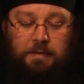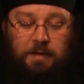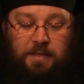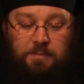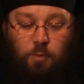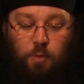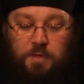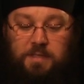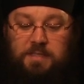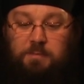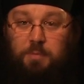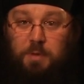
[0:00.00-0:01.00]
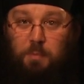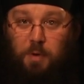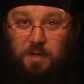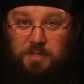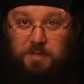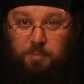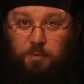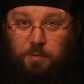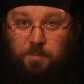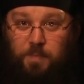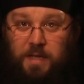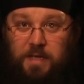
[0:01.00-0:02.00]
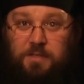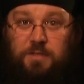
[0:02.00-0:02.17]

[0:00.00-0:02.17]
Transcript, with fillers: and more than simply possible,